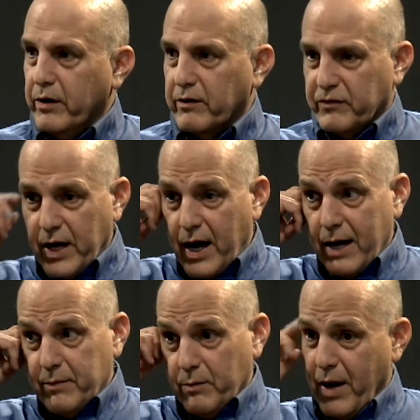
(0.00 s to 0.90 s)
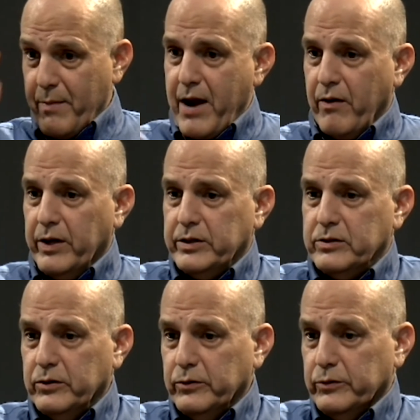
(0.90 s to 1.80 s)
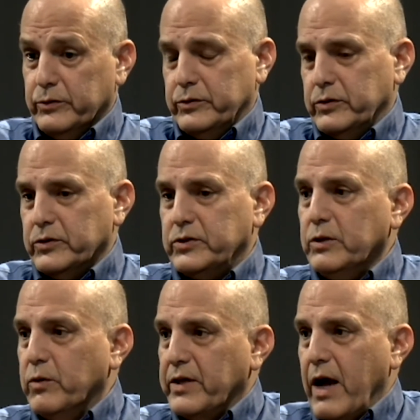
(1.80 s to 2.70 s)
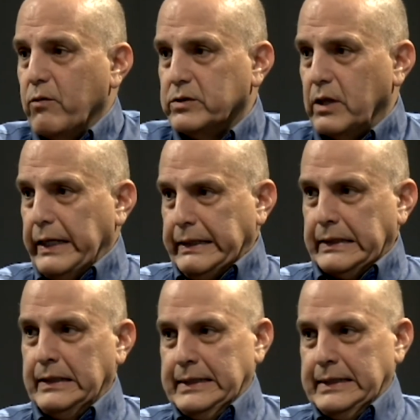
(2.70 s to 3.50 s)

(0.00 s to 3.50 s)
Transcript: of time in my marriage to, to see what that was like. Uh -huh.